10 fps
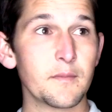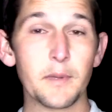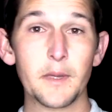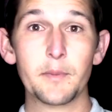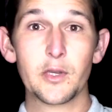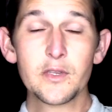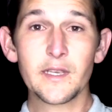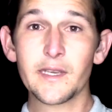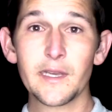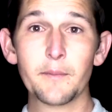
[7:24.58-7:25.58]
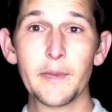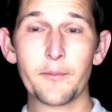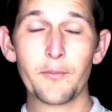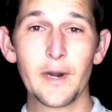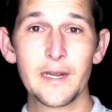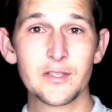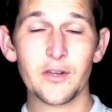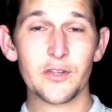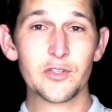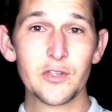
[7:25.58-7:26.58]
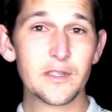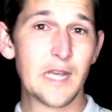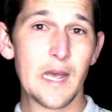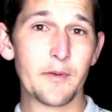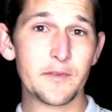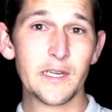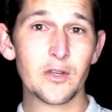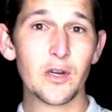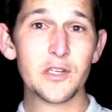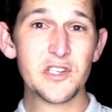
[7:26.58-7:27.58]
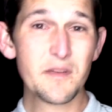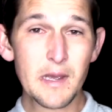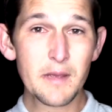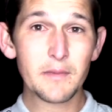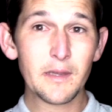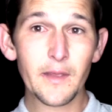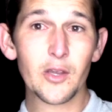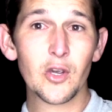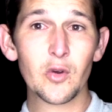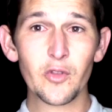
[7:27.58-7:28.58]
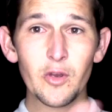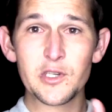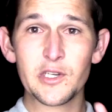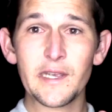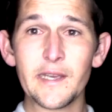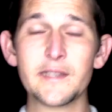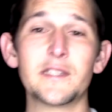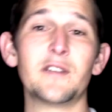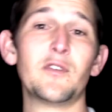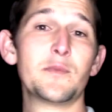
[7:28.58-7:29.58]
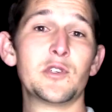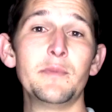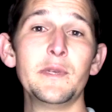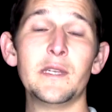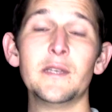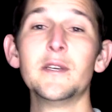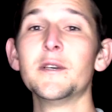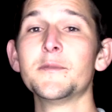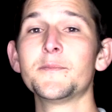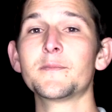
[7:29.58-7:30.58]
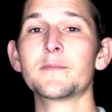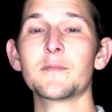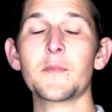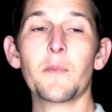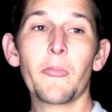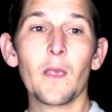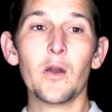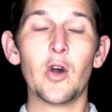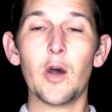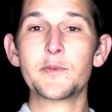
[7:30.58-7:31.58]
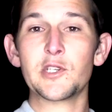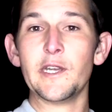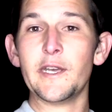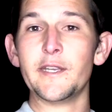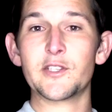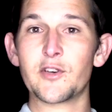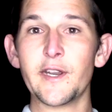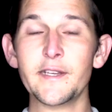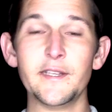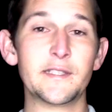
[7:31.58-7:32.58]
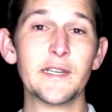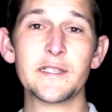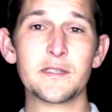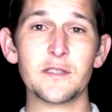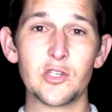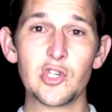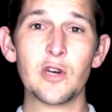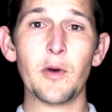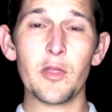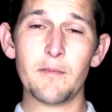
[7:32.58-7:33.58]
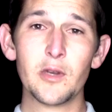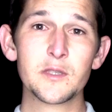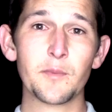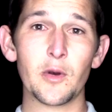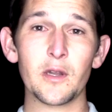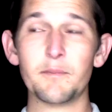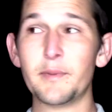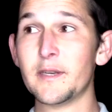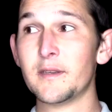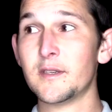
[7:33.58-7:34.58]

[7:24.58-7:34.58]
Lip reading: But because they get a better price on a certain type of technology, it might mean they go with option A instead of option B. Option A is great, it does the job on the most part, but